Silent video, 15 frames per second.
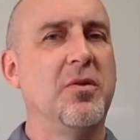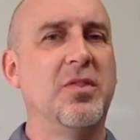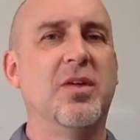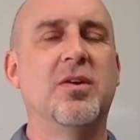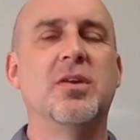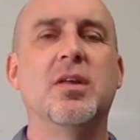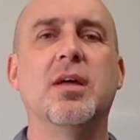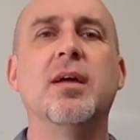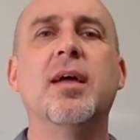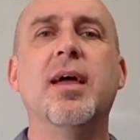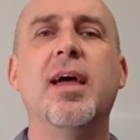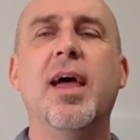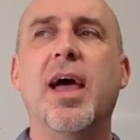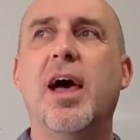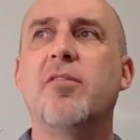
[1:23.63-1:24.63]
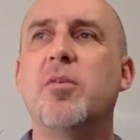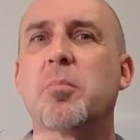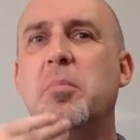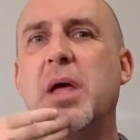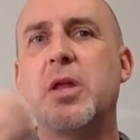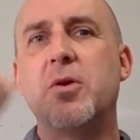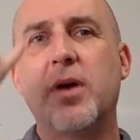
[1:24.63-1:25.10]
They're going to have a
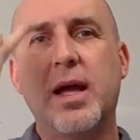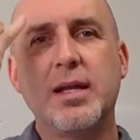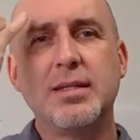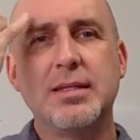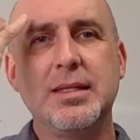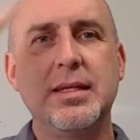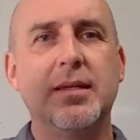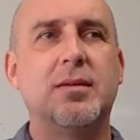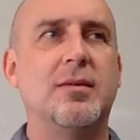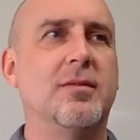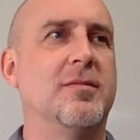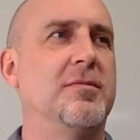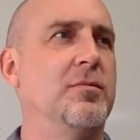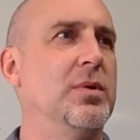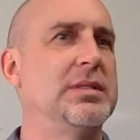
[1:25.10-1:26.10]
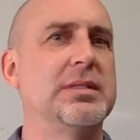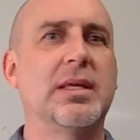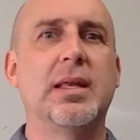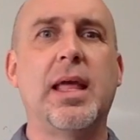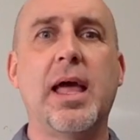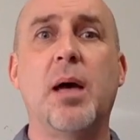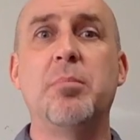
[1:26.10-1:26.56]
better idea of what's
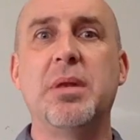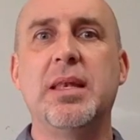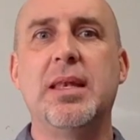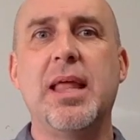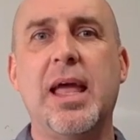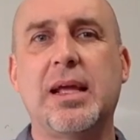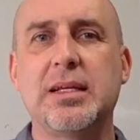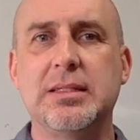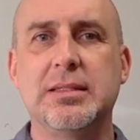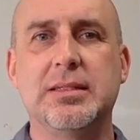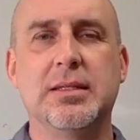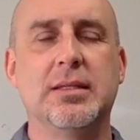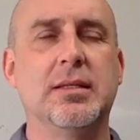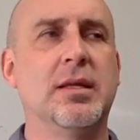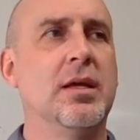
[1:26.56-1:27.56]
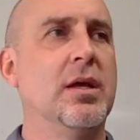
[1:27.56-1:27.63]
going to happen next and